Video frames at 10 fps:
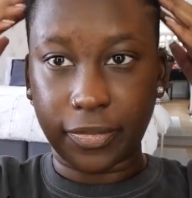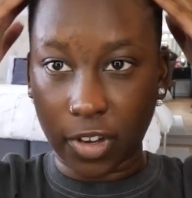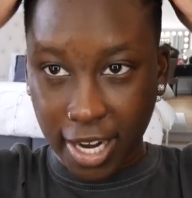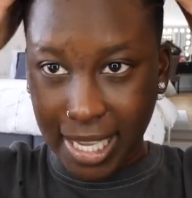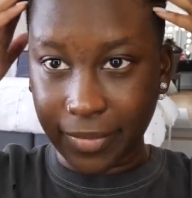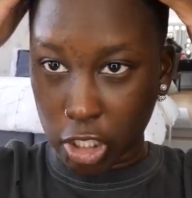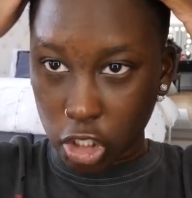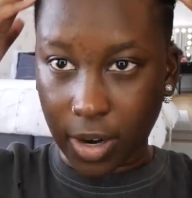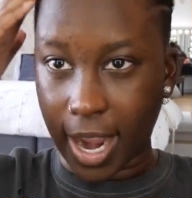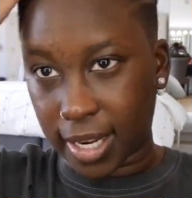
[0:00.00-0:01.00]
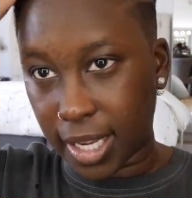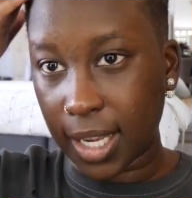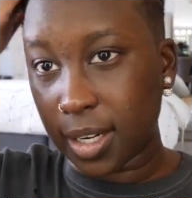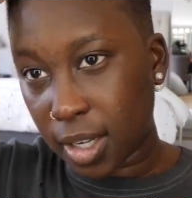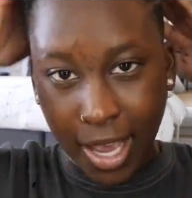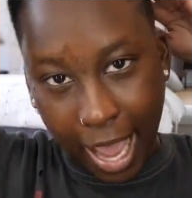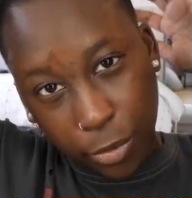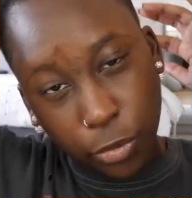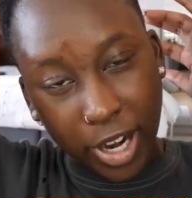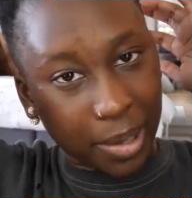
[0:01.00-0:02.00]
If you guys haven't tried it, I
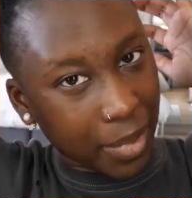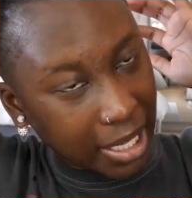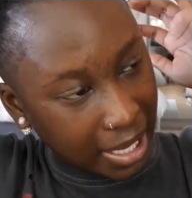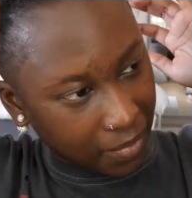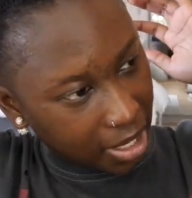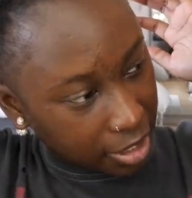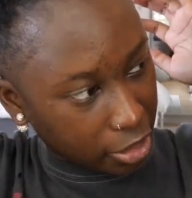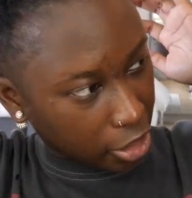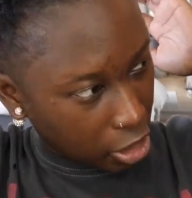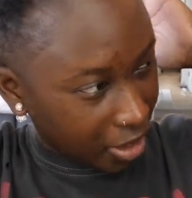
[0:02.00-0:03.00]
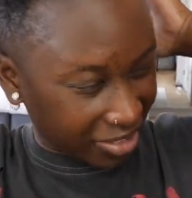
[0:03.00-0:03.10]
would recommend giving it a go.